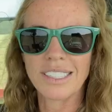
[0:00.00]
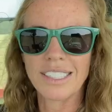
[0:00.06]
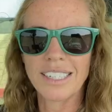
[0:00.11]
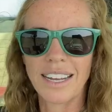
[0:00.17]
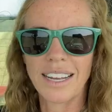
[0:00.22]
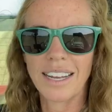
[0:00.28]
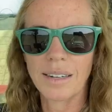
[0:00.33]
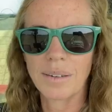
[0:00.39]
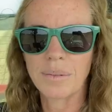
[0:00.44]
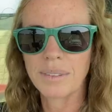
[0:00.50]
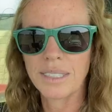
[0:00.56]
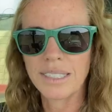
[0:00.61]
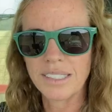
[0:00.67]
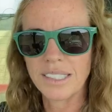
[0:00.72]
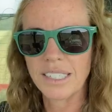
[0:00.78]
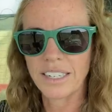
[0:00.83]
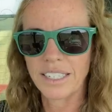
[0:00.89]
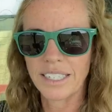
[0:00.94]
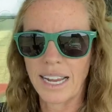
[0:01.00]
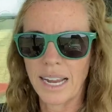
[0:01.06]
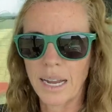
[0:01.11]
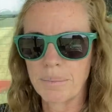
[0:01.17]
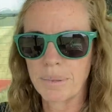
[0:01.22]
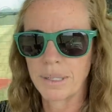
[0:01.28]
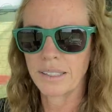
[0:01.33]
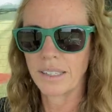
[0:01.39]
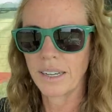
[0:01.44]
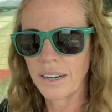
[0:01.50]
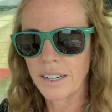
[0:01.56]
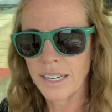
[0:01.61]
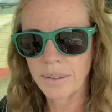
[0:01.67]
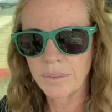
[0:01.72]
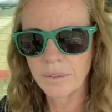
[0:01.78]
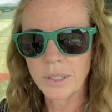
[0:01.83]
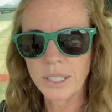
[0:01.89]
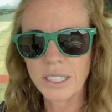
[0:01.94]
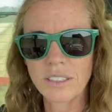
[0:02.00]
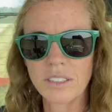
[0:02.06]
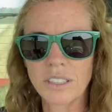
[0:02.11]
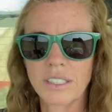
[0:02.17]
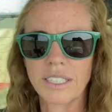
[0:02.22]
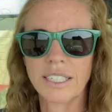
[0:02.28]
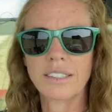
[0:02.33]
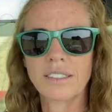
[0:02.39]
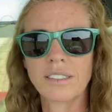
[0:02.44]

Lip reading: today. It's not gonna happen. All right, we're gonna turn here